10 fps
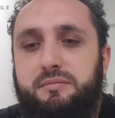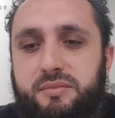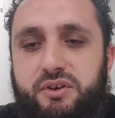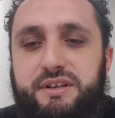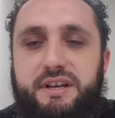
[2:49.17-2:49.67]

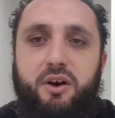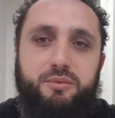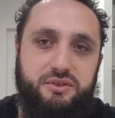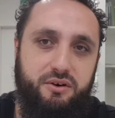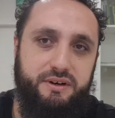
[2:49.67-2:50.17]
You need to say
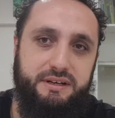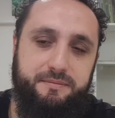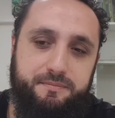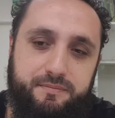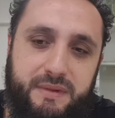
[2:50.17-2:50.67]
I'm sorry,
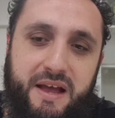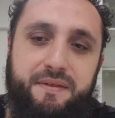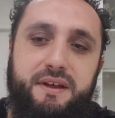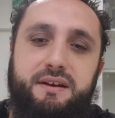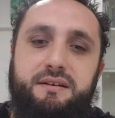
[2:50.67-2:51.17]

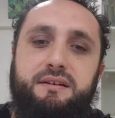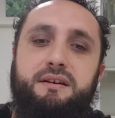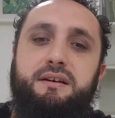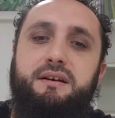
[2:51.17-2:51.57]
and then